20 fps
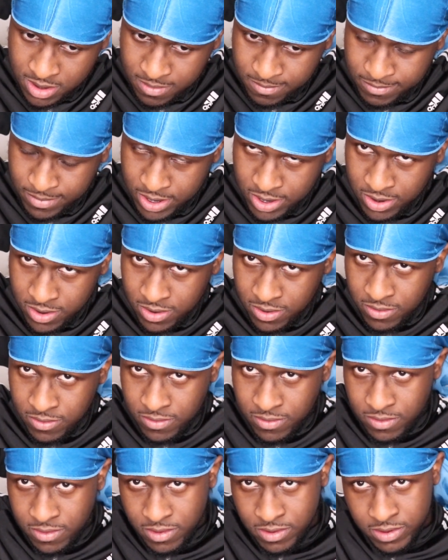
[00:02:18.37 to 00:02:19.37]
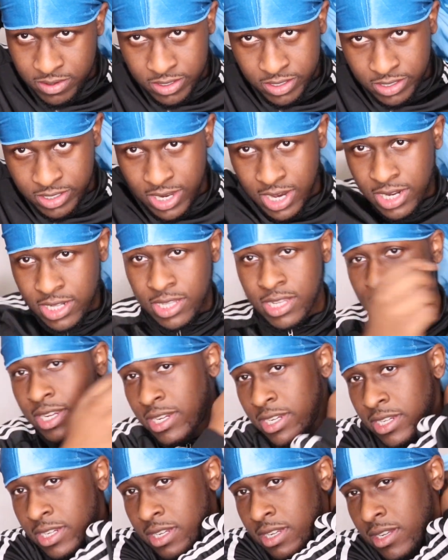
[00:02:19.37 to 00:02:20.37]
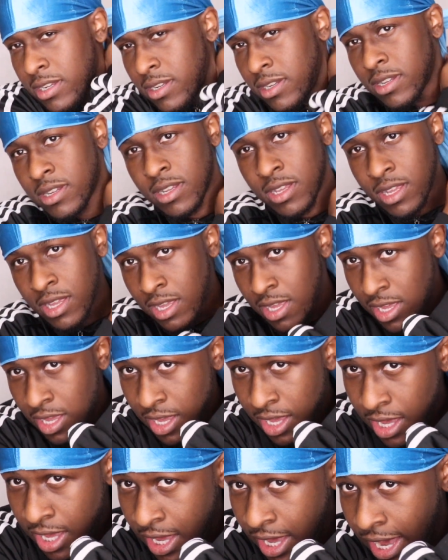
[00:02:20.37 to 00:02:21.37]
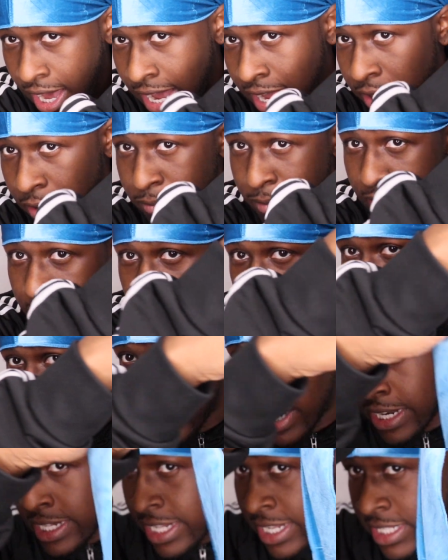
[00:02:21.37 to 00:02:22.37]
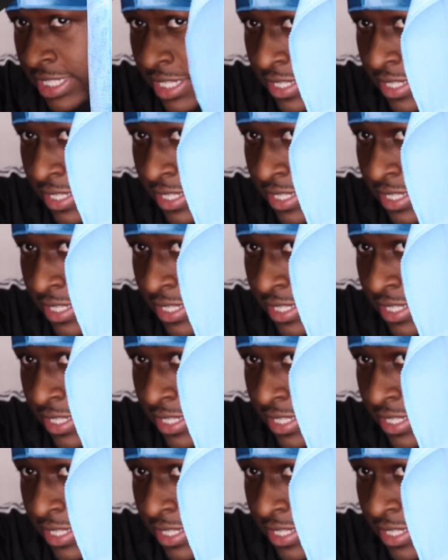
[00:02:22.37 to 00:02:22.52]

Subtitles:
Boom. Just like this. And you make sure that this